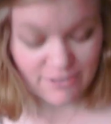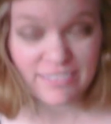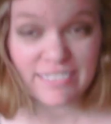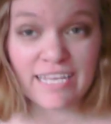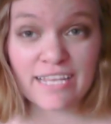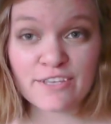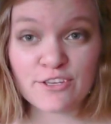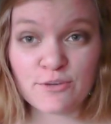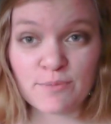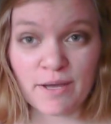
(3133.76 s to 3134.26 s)
I was
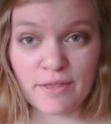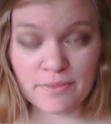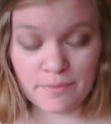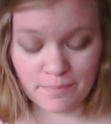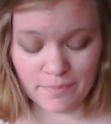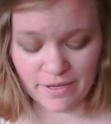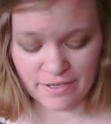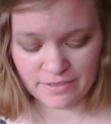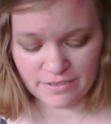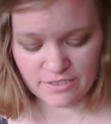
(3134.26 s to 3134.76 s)
telling you about the
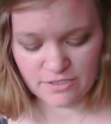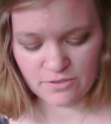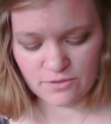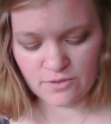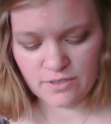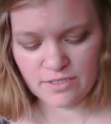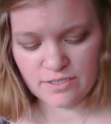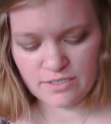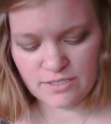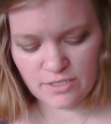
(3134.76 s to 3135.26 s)
button
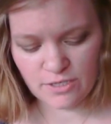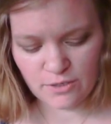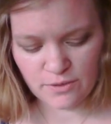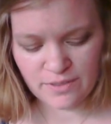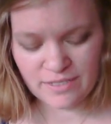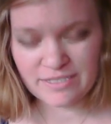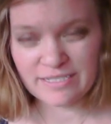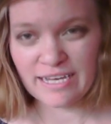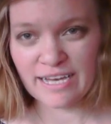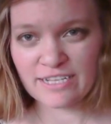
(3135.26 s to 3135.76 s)
store. So
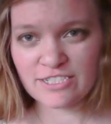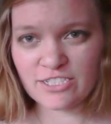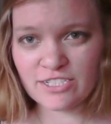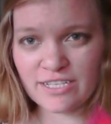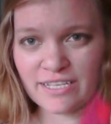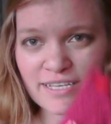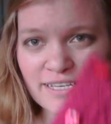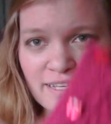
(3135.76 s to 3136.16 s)
it's actually